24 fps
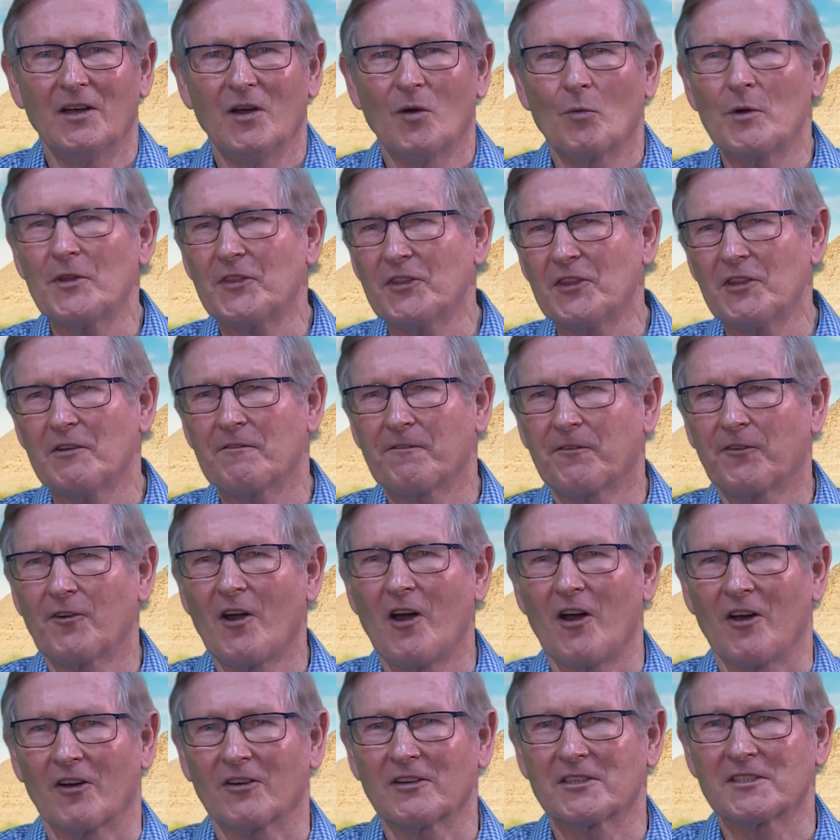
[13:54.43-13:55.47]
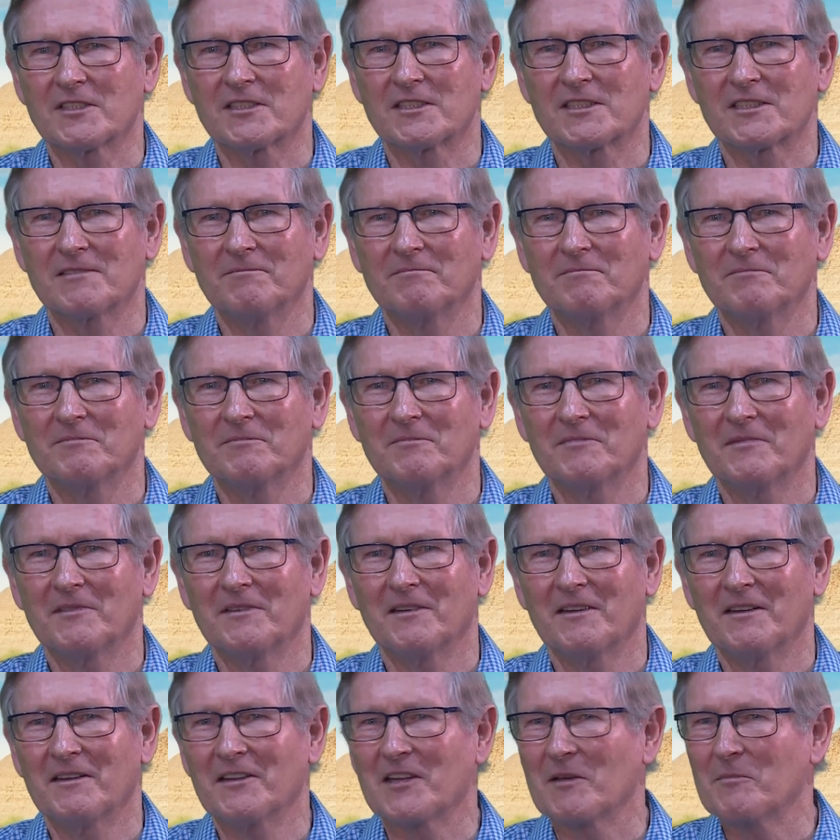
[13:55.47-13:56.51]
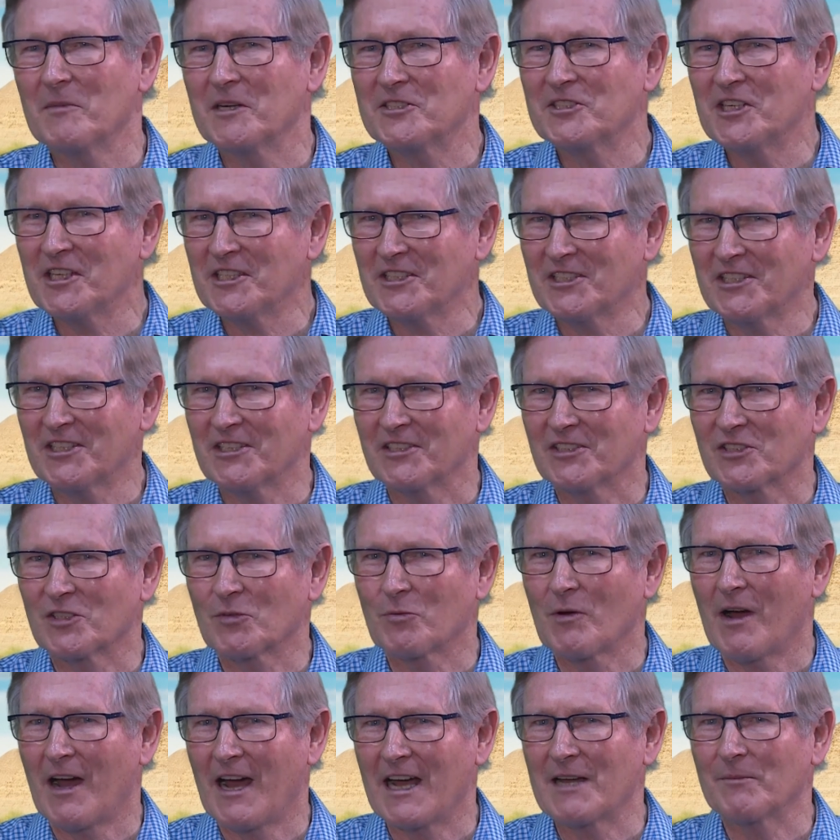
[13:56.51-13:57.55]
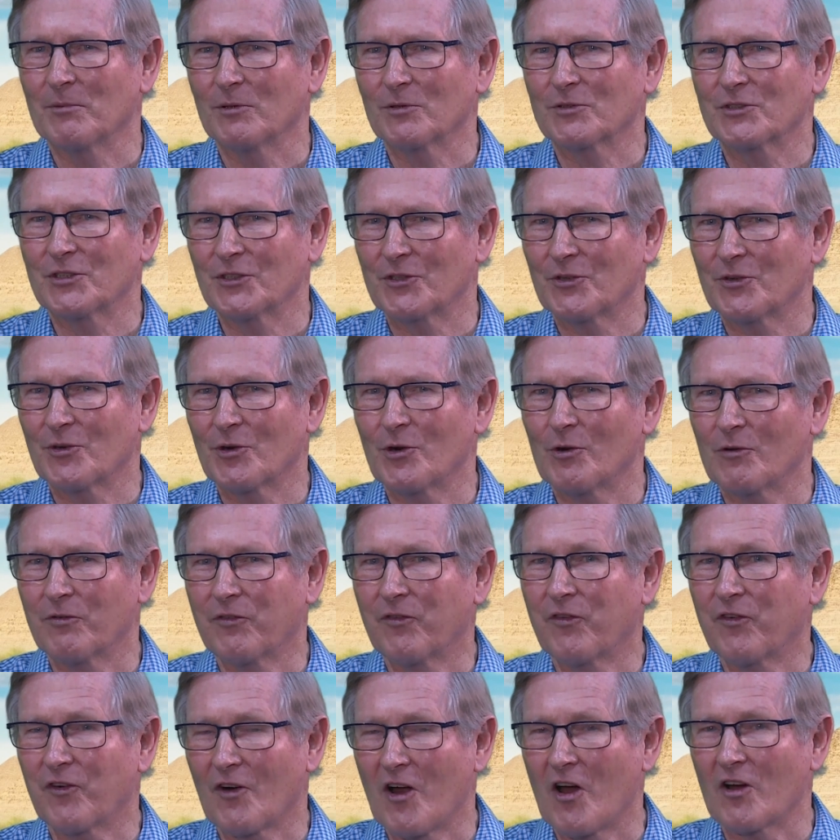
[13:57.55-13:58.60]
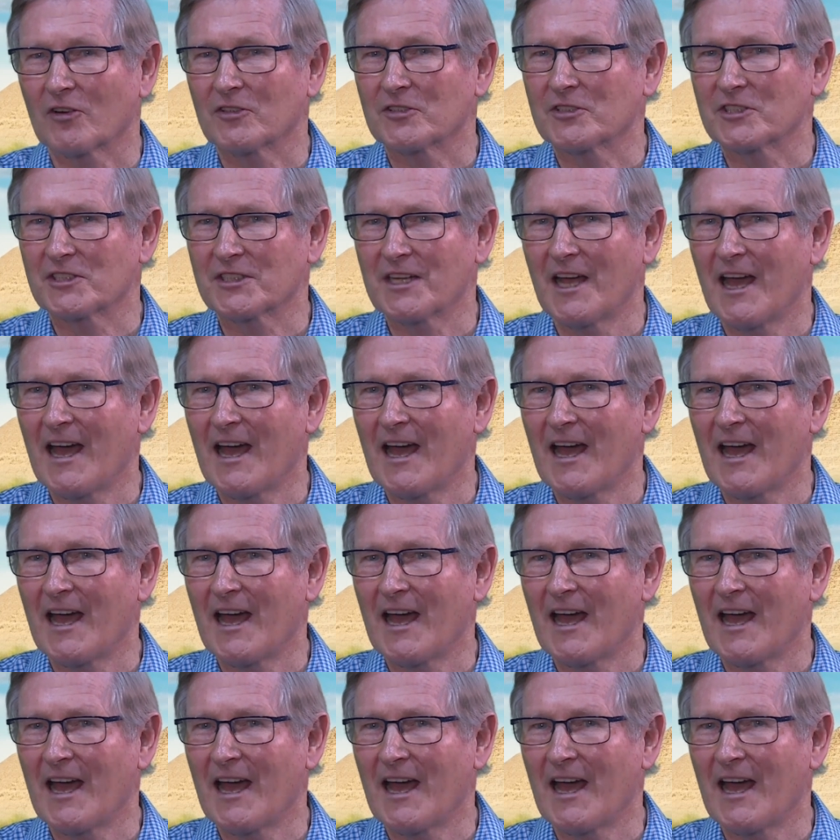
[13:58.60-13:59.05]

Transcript: With the frogs, the magicians were able to draw frogs